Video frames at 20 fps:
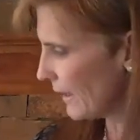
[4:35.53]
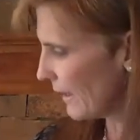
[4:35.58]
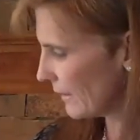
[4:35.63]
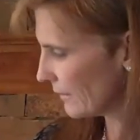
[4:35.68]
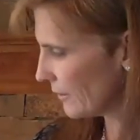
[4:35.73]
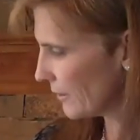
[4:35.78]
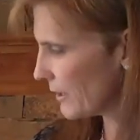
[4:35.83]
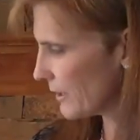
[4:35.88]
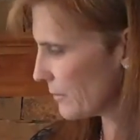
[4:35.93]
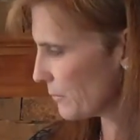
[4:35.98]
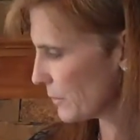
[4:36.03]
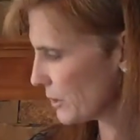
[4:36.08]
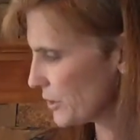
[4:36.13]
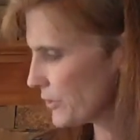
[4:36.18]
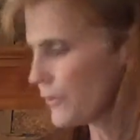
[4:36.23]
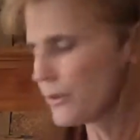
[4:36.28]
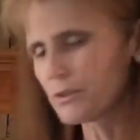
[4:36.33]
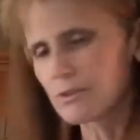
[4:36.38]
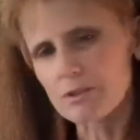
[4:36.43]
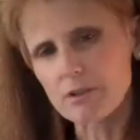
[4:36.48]
and look at
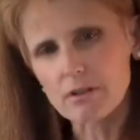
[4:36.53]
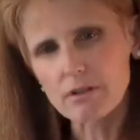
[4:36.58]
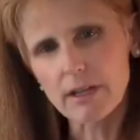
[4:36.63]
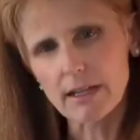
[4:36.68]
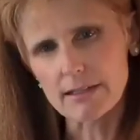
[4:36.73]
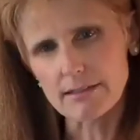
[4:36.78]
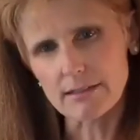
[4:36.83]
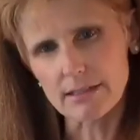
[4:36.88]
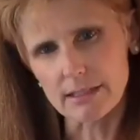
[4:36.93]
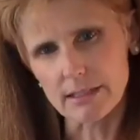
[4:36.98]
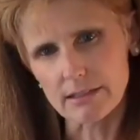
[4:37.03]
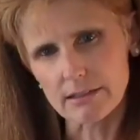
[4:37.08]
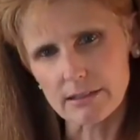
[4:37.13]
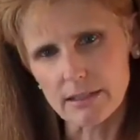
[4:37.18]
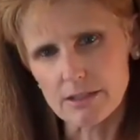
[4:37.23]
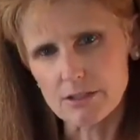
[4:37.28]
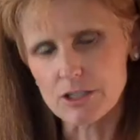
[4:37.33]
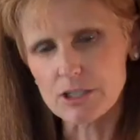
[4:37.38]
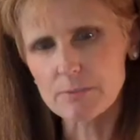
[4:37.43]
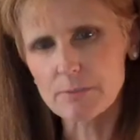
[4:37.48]
which foods are cleansing
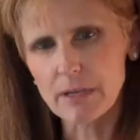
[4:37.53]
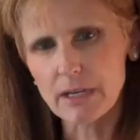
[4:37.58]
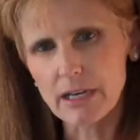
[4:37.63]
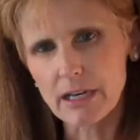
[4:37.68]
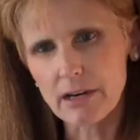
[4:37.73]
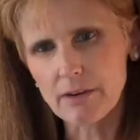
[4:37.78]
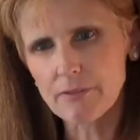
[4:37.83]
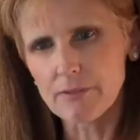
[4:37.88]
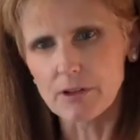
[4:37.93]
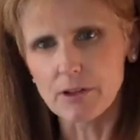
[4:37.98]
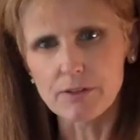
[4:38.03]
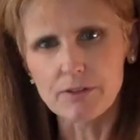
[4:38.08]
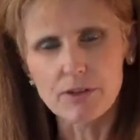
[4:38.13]
and just be careful.